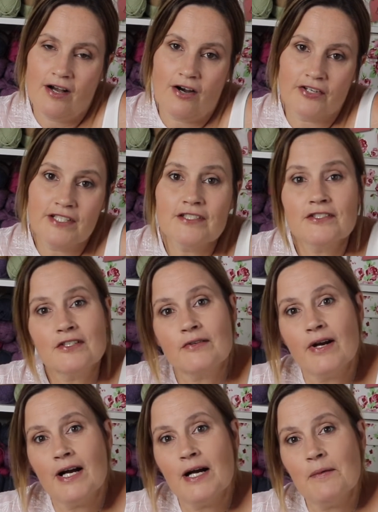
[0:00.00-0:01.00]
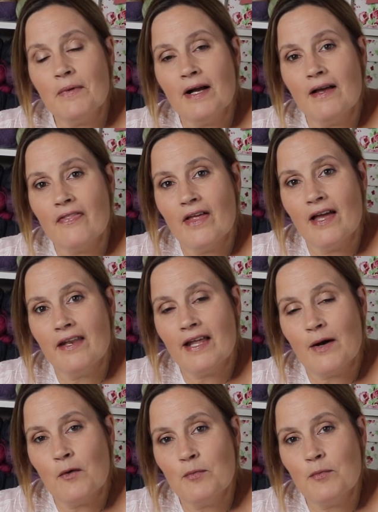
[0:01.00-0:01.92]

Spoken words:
on Instagram, then I